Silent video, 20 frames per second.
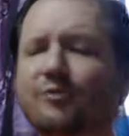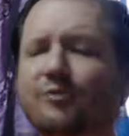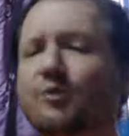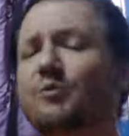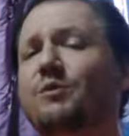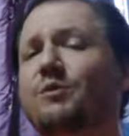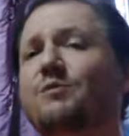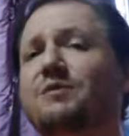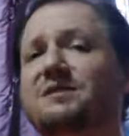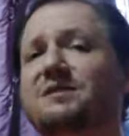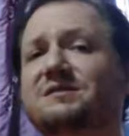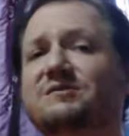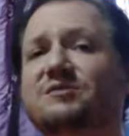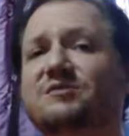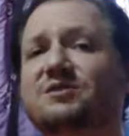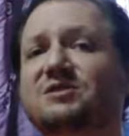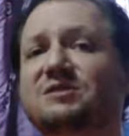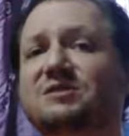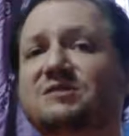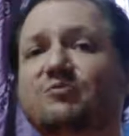what we want as
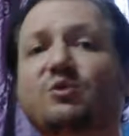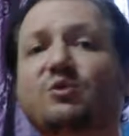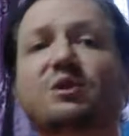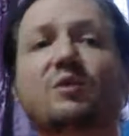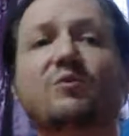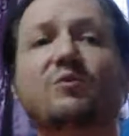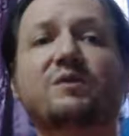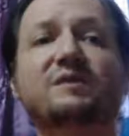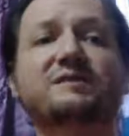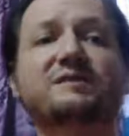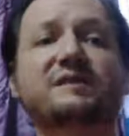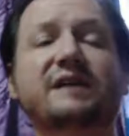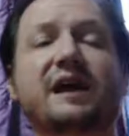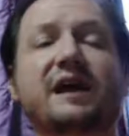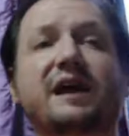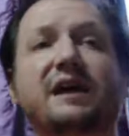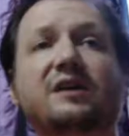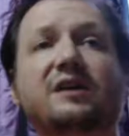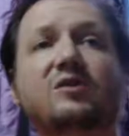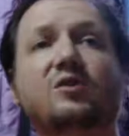Christians. We don't want to say,
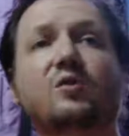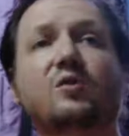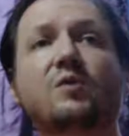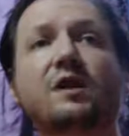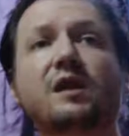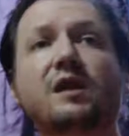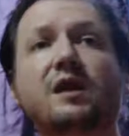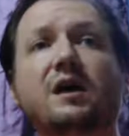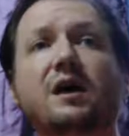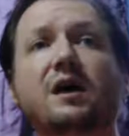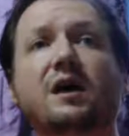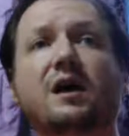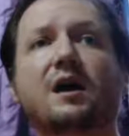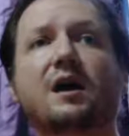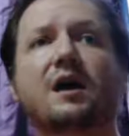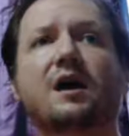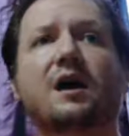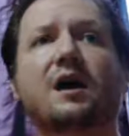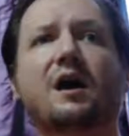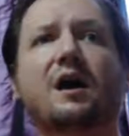hey, you know what?
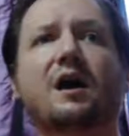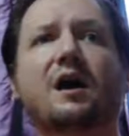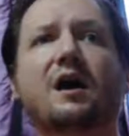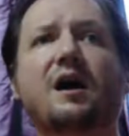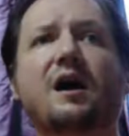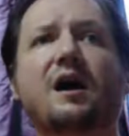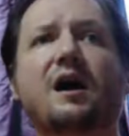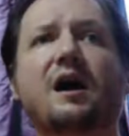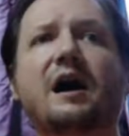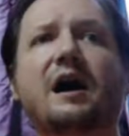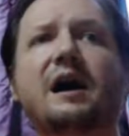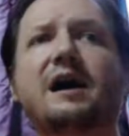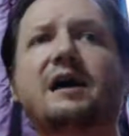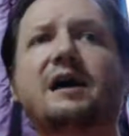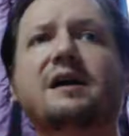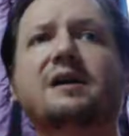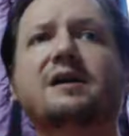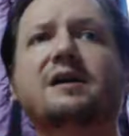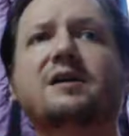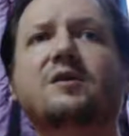
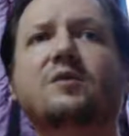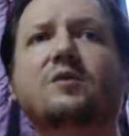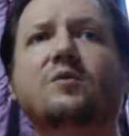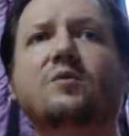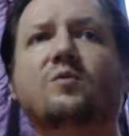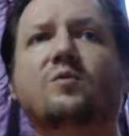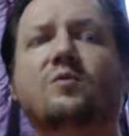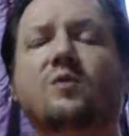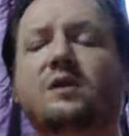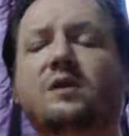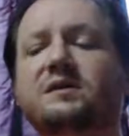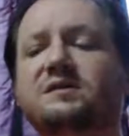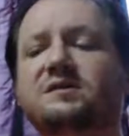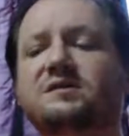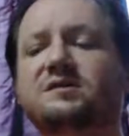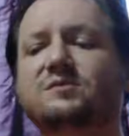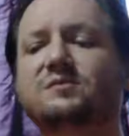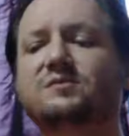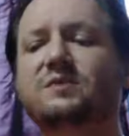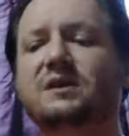I want
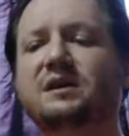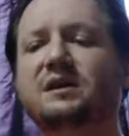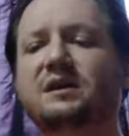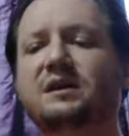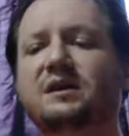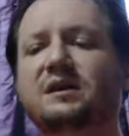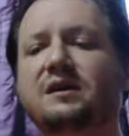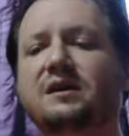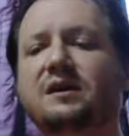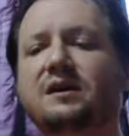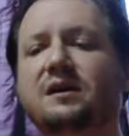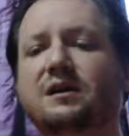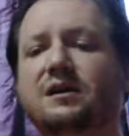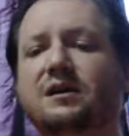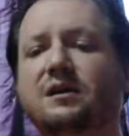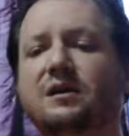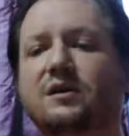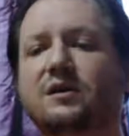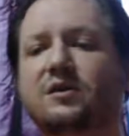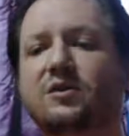to be
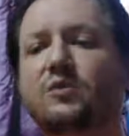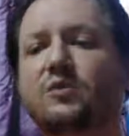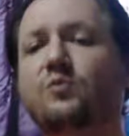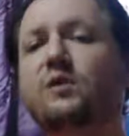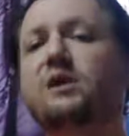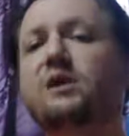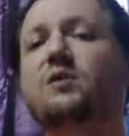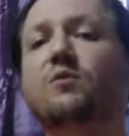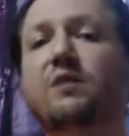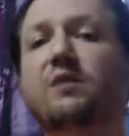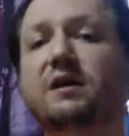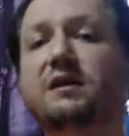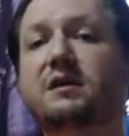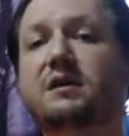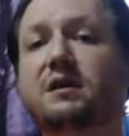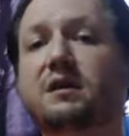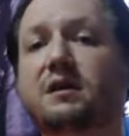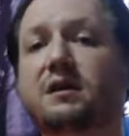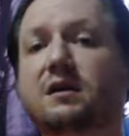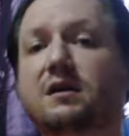the weaker one.
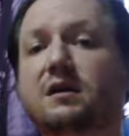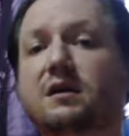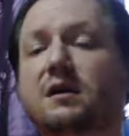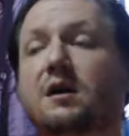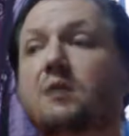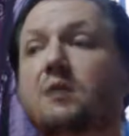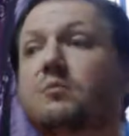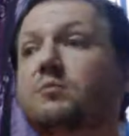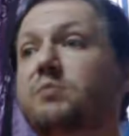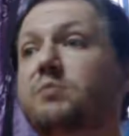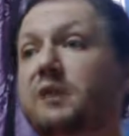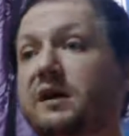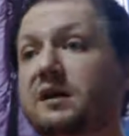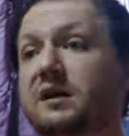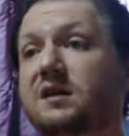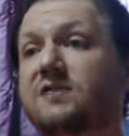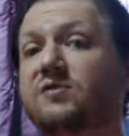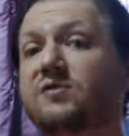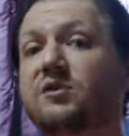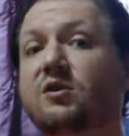But
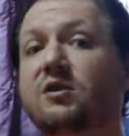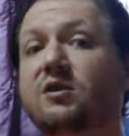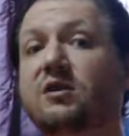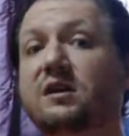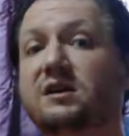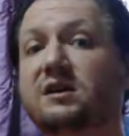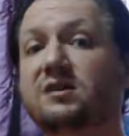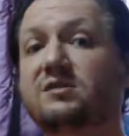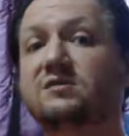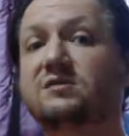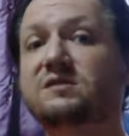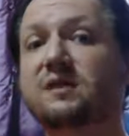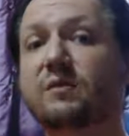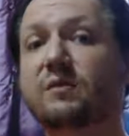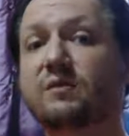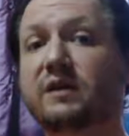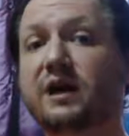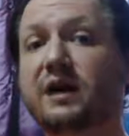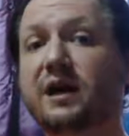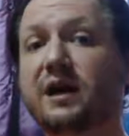if there are issues that
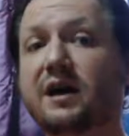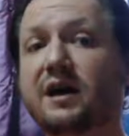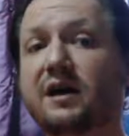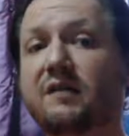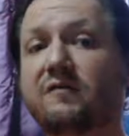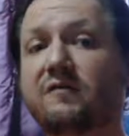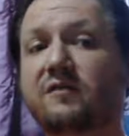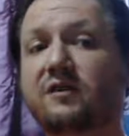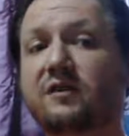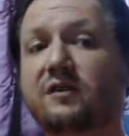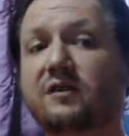we have,